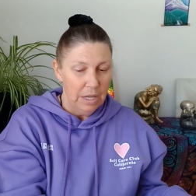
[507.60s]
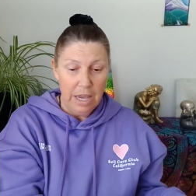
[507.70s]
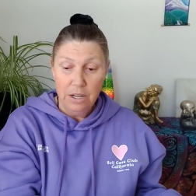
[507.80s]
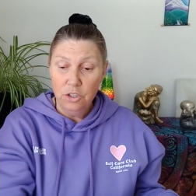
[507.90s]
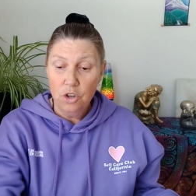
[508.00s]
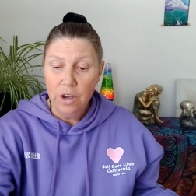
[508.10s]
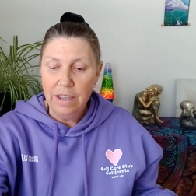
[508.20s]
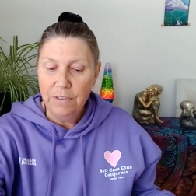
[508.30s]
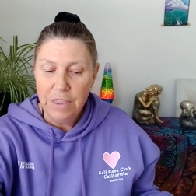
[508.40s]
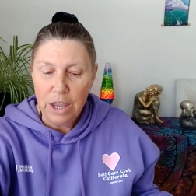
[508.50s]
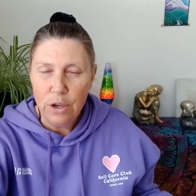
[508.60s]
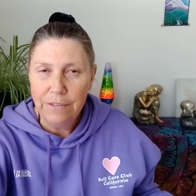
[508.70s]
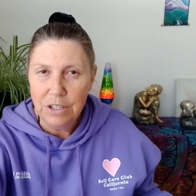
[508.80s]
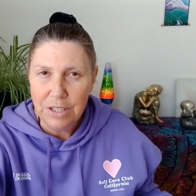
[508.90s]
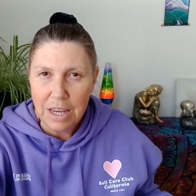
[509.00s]
And it's not even that you have
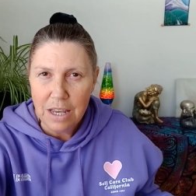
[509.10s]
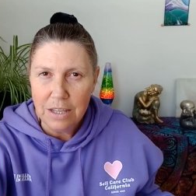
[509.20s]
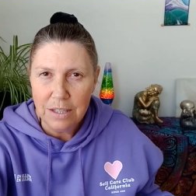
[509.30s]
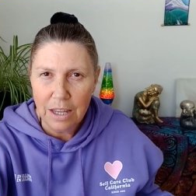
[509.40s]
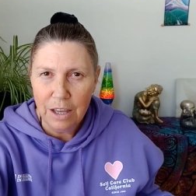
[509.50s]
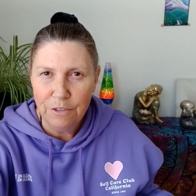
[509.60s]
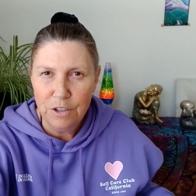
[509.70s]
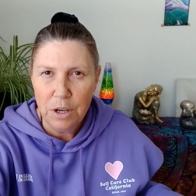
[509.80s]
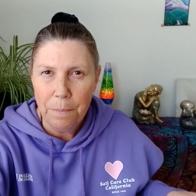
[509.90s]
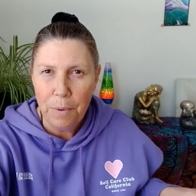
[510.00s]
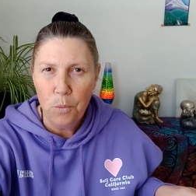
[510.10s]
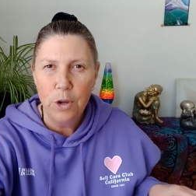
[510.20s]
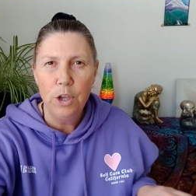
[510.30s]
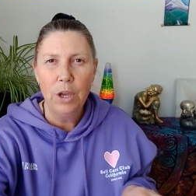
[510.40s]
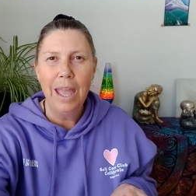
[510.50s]
to see it as a gift, but what
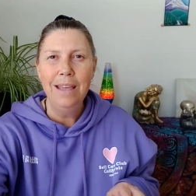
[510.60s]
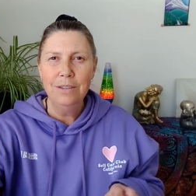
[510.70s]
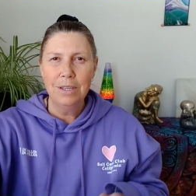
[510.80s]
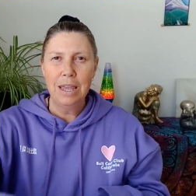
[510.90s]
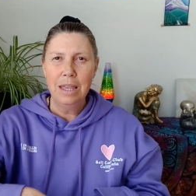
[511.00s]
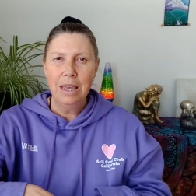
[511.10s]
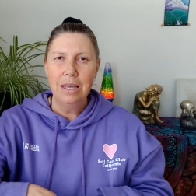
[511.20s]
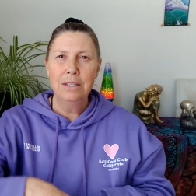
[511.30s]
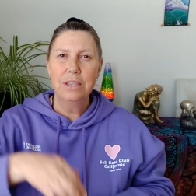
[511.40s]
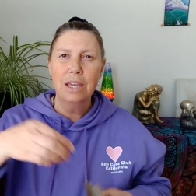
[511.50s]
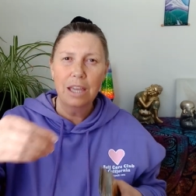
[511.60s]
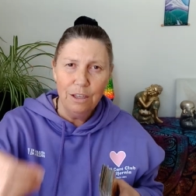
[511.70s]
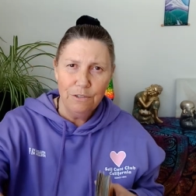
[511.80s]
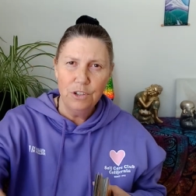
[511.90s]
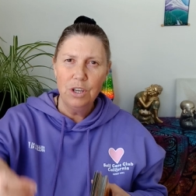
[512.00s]
you can see is the
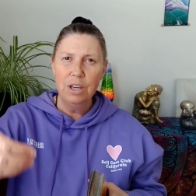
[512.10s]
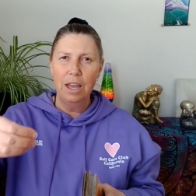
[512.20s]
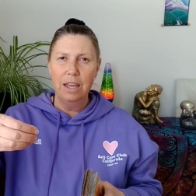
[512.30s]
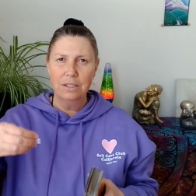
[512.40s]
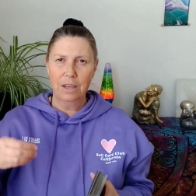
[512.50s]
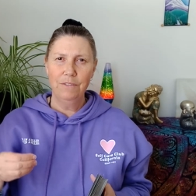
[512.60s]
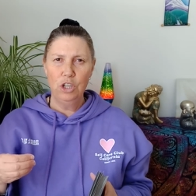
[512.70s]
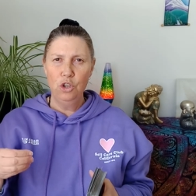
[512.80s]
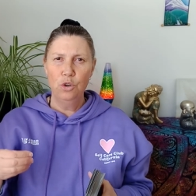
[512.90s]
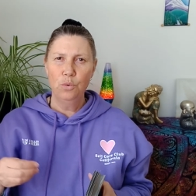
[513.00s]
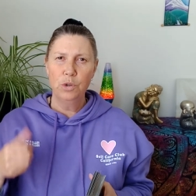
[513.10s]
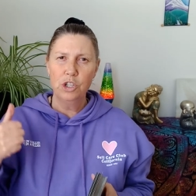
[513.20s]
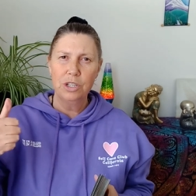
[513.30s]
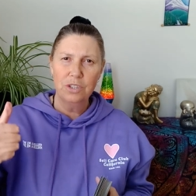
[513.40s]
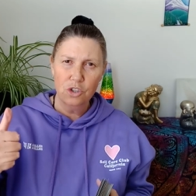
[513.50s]
gift it has given you,
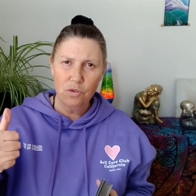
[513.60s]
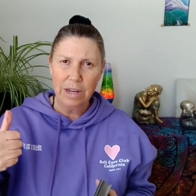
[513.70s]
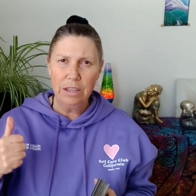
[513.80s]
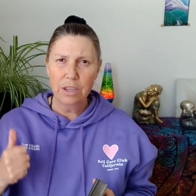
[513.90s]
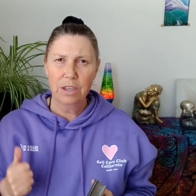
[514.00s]
which is strength.